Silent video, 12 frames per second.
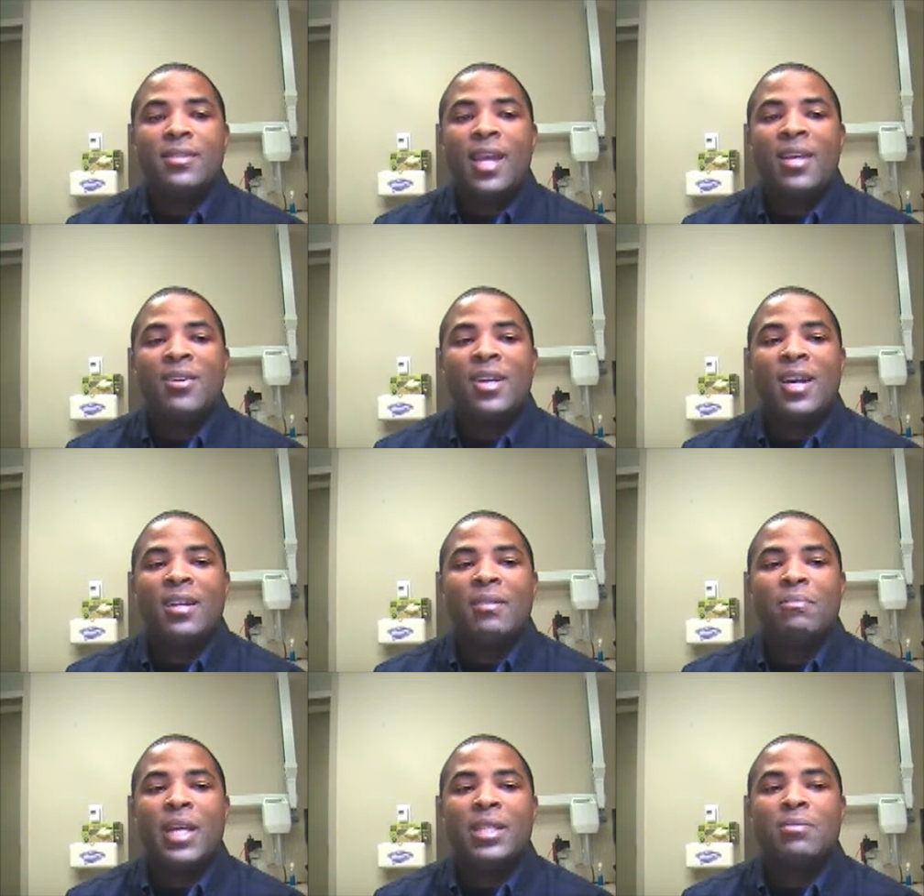I ain't gonna call
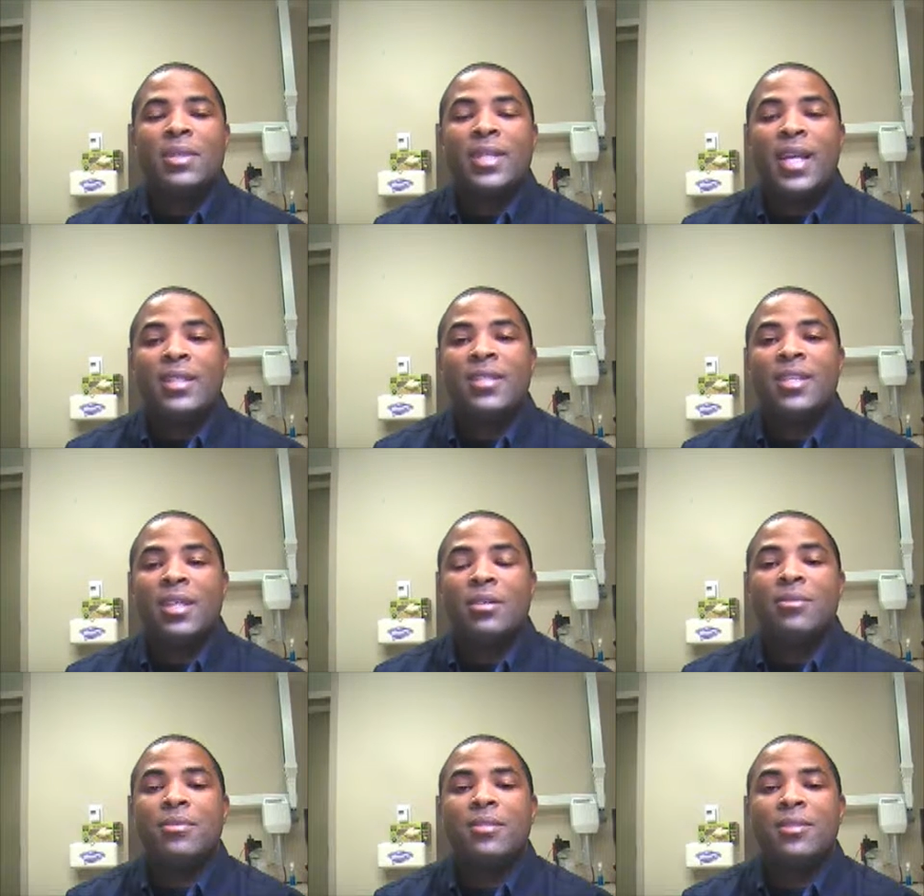it mess, but that
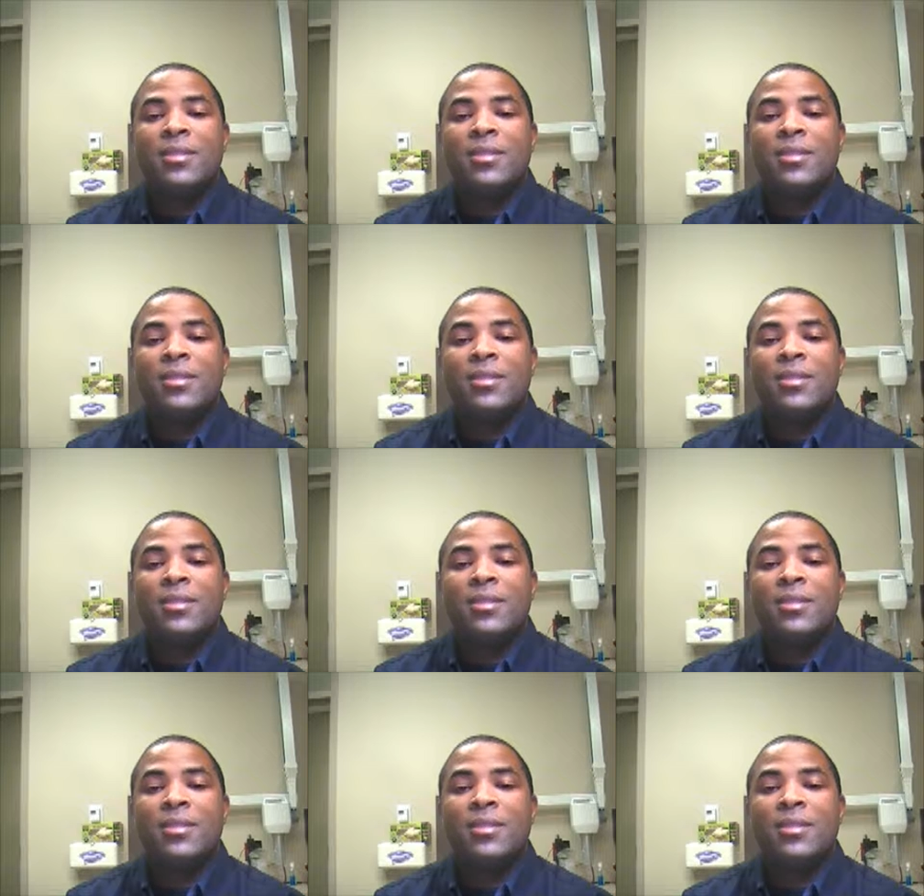stuff.